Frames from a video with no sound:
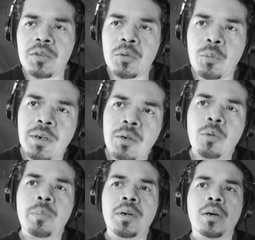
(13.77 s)
you want to
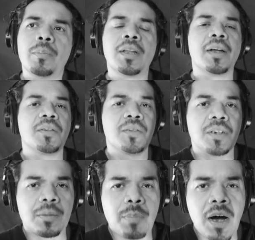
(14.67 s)
open up Line
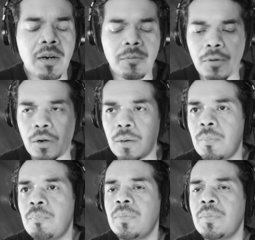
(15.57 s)
6 Pod Farm